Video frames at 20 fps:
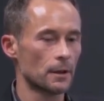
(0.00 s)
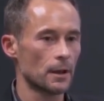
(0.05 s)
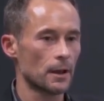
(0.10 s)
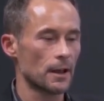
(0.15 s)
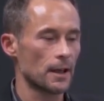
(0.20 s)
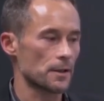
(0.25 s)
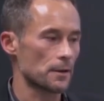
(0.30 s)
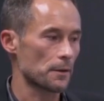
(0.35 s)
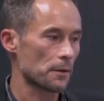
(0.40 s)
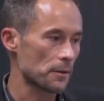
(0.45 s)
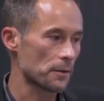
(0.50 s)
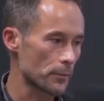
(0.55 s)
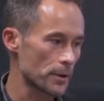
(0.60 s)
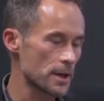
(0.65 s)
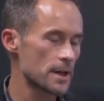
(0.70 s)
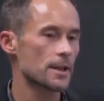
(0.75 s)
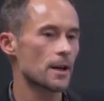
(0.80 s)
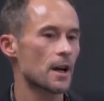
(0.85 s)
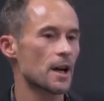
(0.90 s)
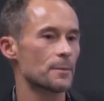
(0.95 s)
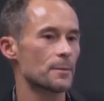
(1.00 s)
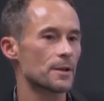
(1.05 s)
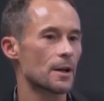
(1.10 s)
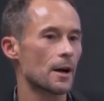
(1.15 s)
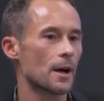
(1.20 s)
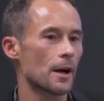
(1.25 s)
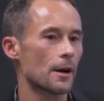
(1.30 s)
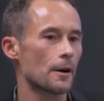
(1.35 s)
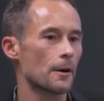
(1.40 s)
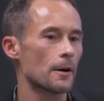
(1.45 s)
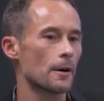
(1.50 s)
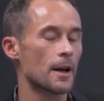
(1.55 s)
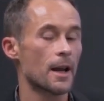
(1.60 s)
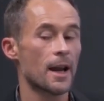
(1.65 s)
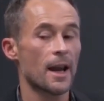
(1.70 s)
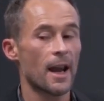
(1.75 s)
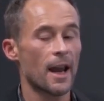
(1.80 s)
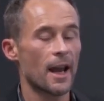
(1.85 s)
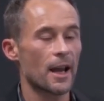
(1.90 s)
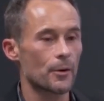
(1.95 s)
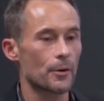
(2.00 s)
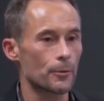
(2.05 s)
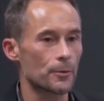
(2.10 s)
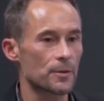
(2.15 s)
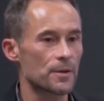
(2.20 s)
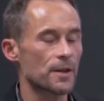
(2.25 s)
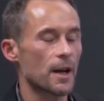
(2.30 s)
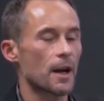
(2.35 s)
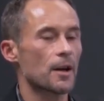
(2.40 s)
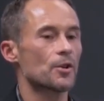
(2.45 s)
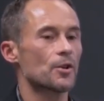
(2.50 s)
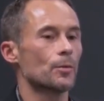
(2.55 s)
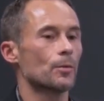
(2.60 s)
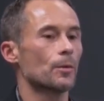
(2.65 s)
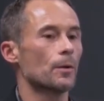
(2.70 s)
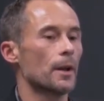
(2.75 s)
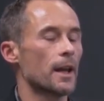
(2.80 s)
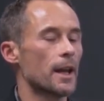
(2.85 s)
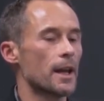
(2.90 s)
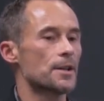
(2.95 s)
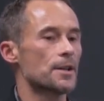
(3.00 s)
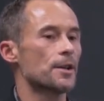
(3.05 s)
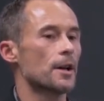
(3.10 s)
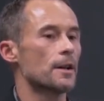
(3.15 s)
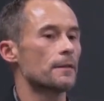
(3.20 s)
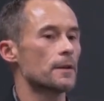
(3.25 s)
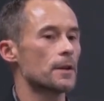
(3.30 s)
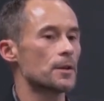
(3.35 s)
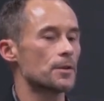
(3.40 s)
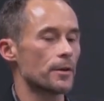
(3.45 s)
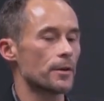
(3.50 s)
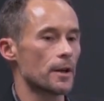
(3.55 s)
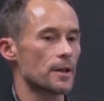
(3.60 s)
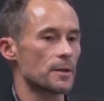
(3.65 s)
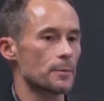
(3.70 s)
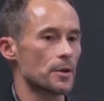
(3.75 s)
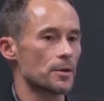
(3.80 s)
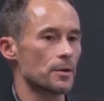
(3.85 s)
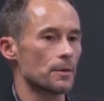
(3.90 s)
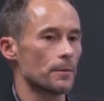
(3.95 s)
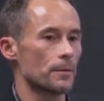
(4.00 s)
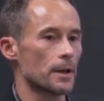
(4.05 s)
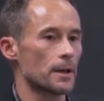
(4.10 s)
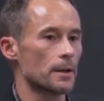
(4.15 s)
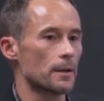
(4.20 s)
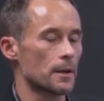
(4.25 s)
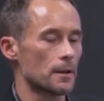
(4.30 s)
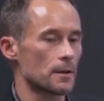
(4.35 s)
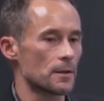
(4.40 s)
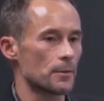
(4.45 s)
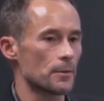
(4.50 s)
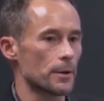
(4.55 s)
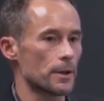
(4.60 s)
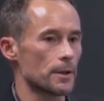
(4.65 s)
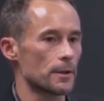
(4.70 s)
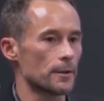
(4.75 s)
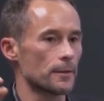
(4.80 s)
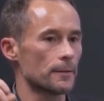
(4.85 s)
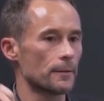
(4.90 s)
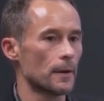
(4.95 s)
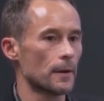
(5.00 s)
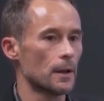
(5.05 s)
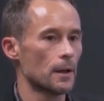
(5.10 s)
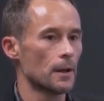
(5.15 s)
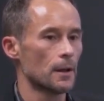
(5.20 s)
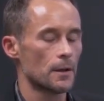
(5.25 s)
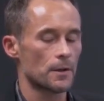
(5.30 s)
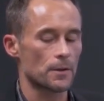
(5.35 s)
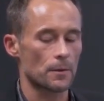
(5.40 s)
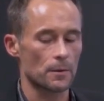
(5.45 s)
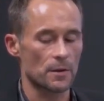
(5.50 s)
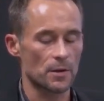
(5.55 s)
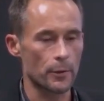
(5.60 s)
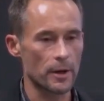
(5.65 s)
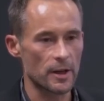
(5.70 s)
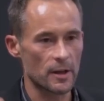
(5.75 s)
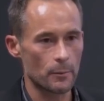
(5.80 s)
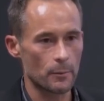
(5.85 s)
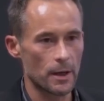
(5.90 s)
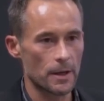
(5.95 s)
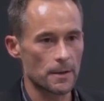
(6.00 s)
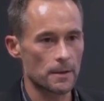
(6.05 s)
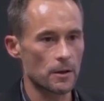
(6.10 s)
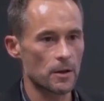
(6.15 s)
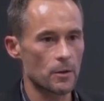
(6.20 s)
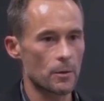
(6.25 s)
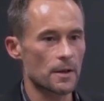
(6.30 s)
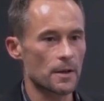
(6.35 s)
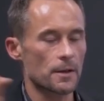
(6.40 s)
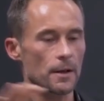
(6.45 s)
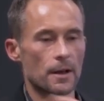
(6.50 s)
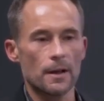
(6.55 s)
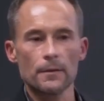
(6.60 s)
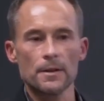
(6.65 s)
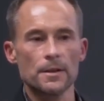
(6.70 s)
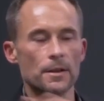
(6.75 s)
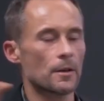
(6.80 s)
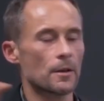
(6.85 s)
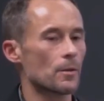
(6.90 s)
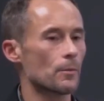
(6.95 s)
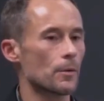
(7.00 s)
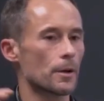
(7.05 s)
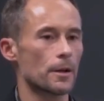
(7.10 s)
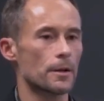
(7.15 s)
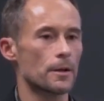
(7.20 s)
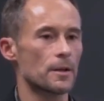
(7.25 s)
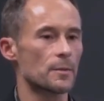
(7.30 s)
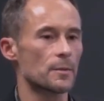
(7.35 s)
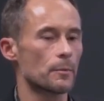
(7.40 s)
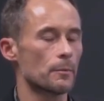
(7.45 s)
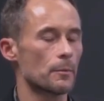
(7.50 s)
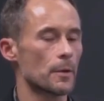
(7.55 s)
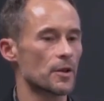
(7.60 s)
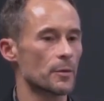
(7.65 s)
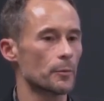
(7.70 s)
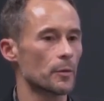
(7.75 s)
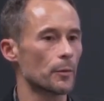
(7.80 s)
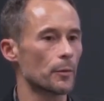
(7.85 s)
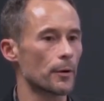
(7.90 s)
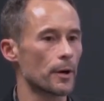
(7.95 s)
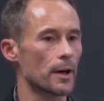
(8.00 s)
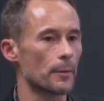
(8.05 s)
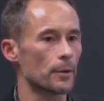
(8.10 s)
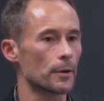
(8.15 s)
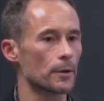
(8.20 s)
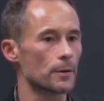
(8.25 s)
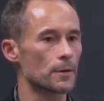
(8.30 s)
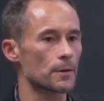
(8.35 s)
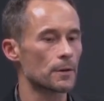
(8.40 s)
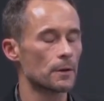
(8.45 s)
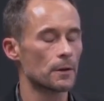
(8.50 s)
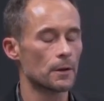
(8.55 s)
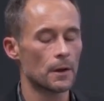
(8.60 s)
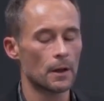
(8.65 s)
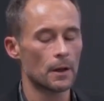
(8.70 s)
It has a 3 times higher heterosexual HIV transmission rate than Sweden. So Sweden beats the US on every single one of these measurable parameters.